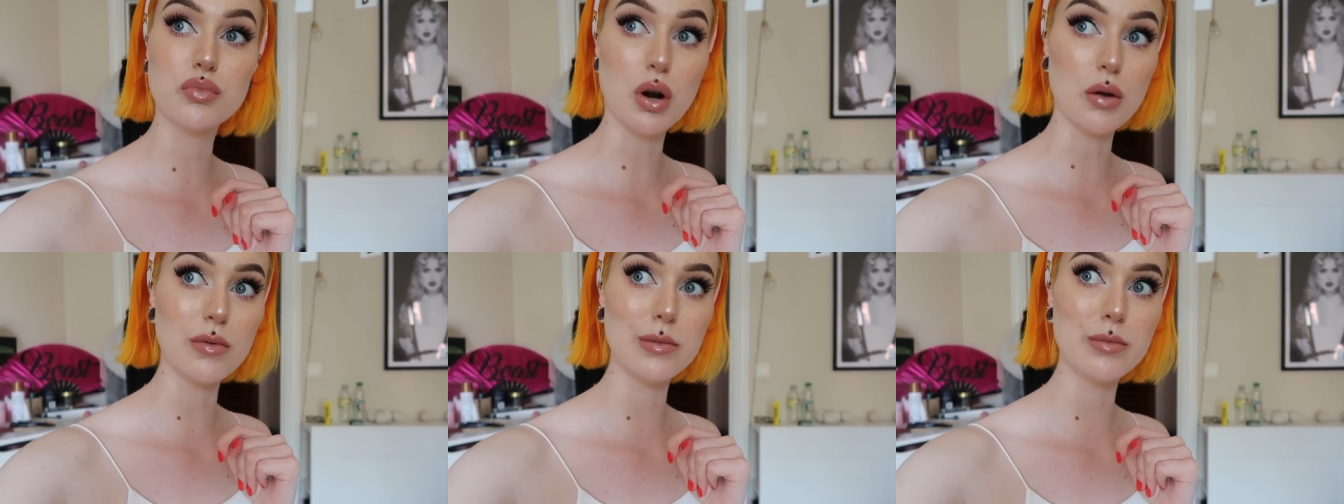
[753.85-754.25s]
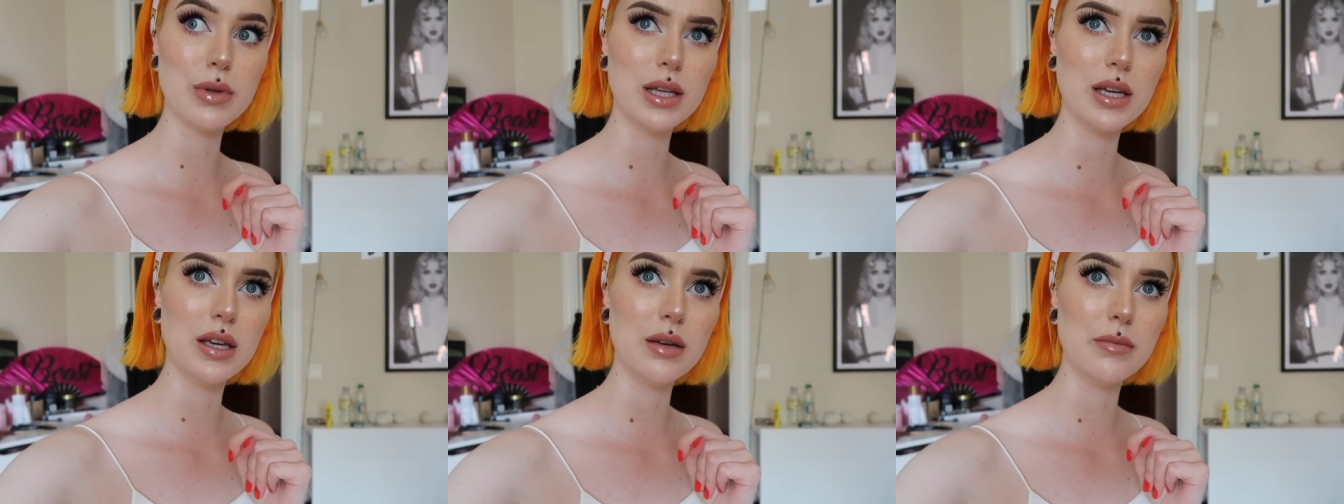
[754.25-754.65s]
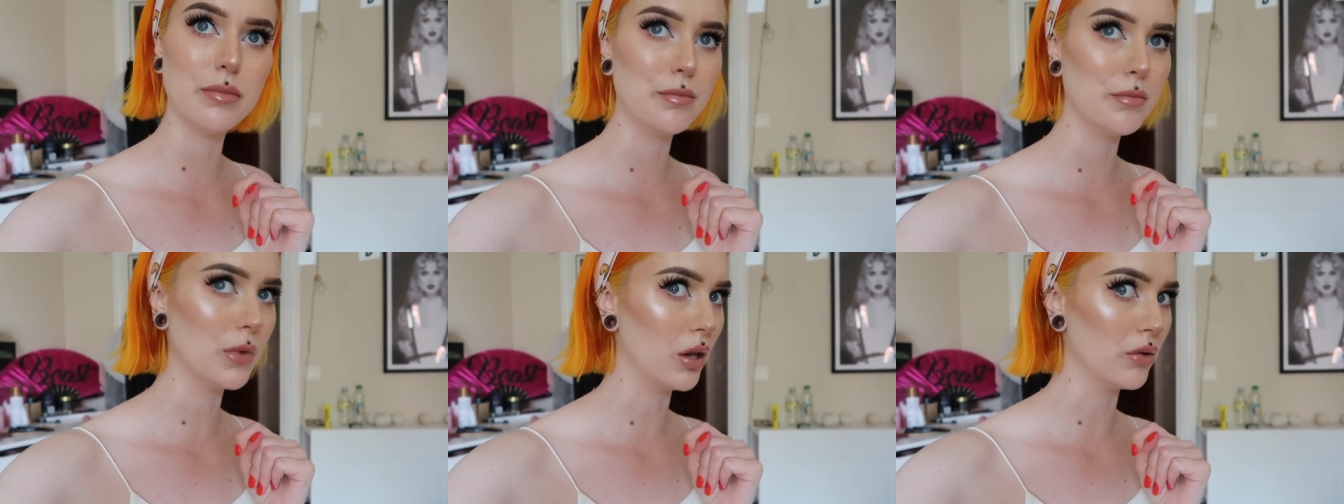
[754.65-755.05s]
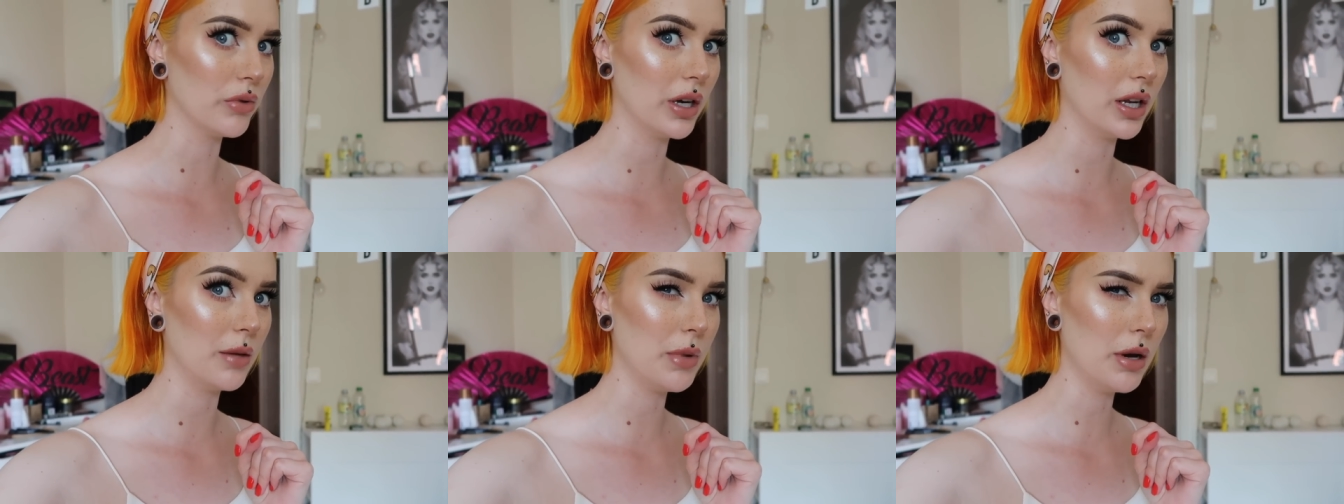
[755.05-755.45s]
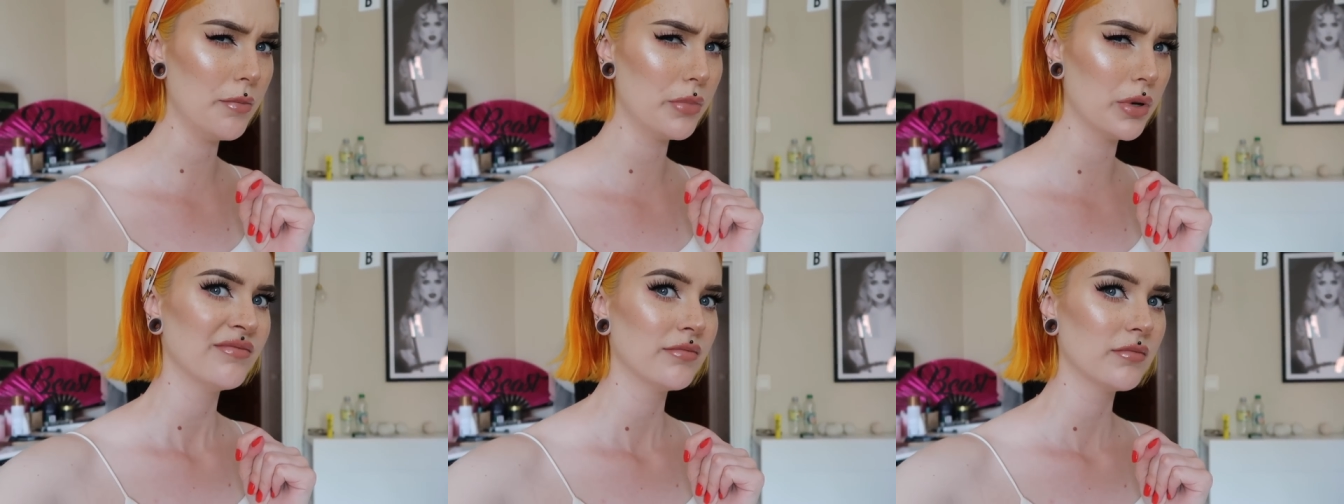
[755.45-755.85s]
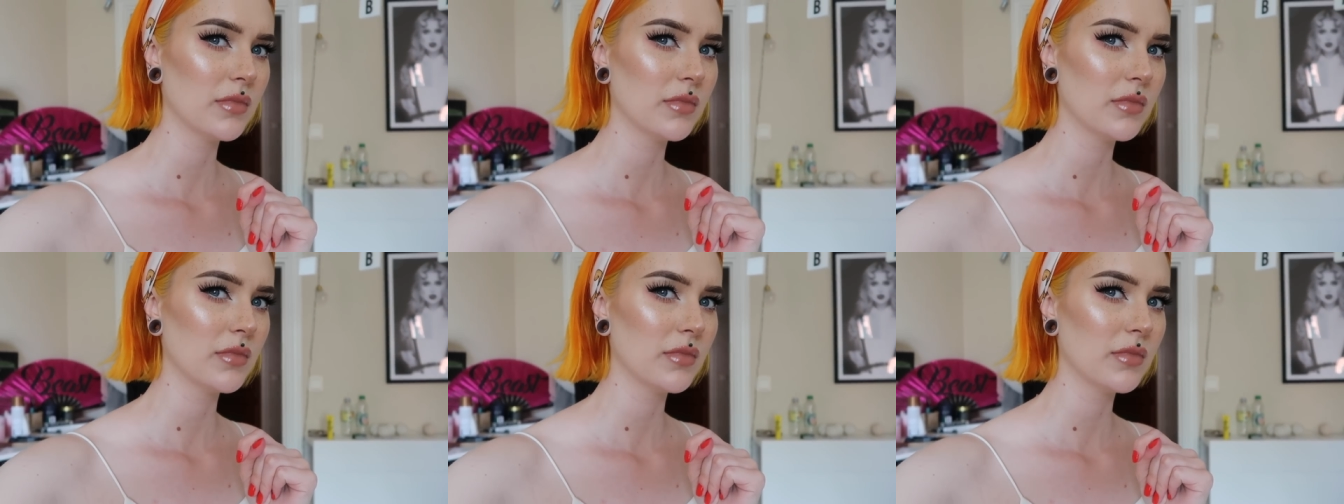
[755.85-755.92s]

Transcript: probably already be up,